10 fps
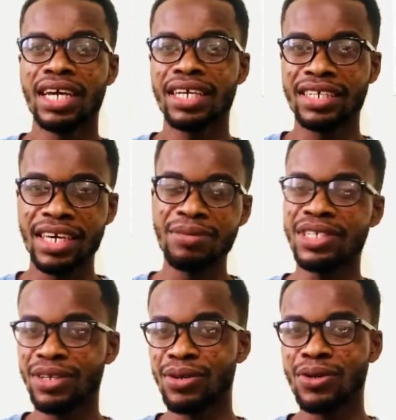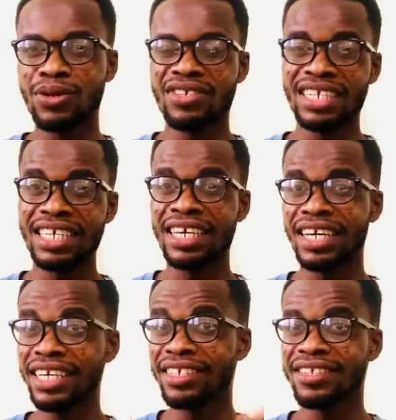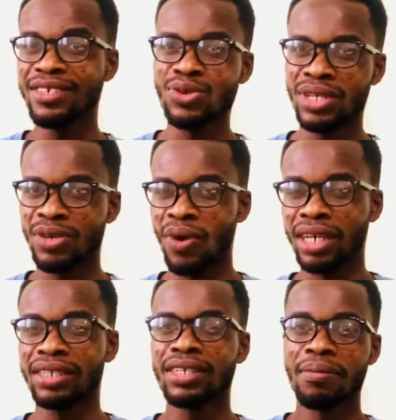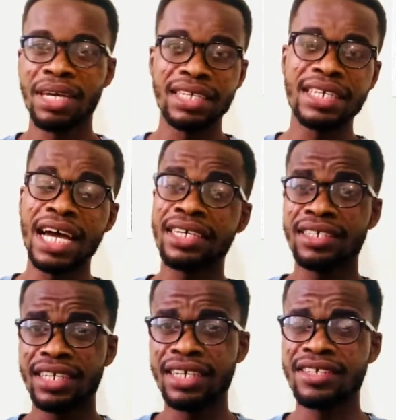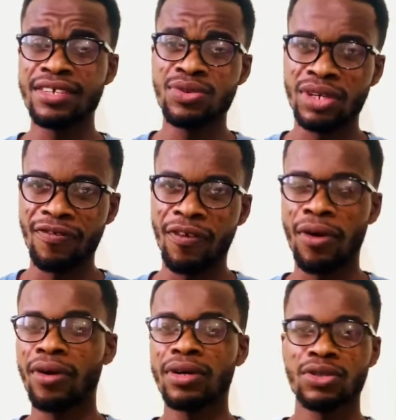and came in the Gold Coast in the year 1821, but he died in 1824.